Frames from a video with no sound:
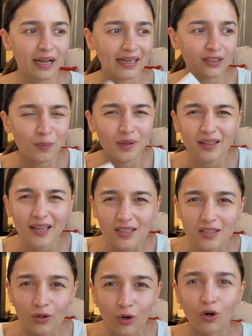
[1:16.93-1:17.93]
I like to make a
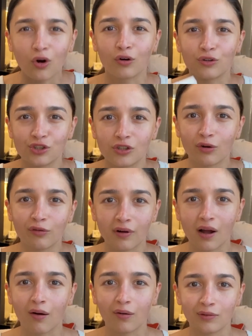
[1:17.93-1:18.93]
nice concoction of
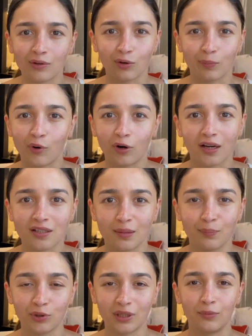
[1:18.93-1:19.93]
products
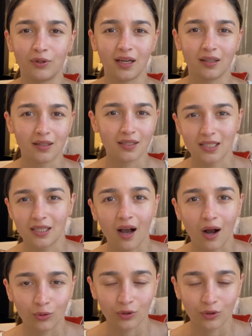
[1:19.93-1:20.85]
and put them together and see how